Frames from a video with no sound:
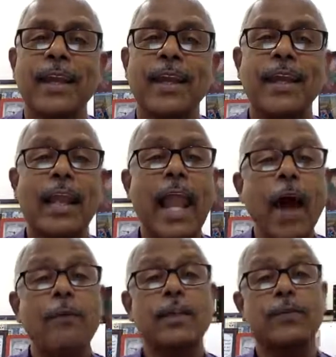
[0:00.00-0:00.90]
He
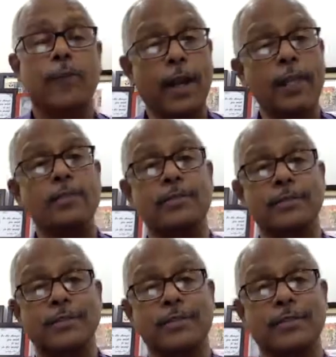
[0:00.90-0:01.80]
loved his
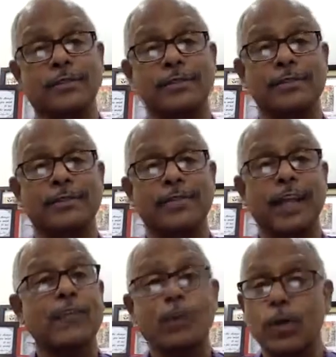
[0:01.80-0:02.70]
friends,
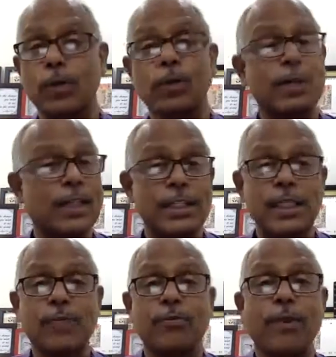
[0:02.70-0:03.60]
as we could notice
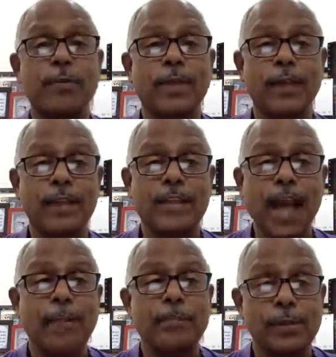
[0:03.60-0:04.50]
it from the
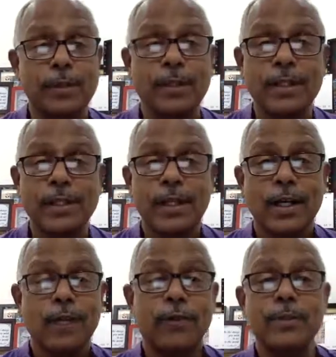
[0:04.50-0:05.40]
example
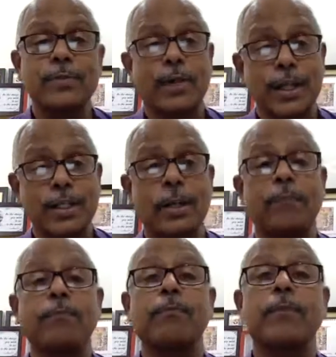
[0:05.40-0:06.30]
or from his friendship
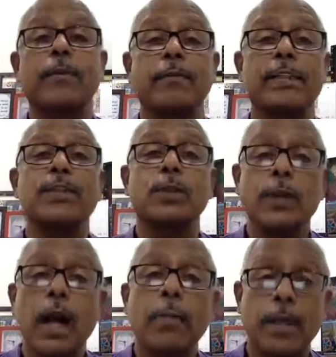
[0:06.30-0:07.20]
with
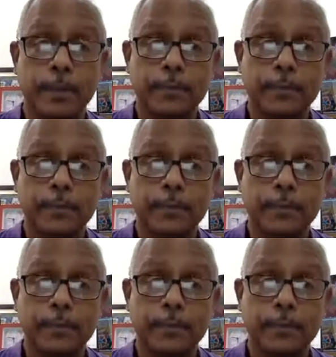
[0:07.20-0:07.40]
Sudama.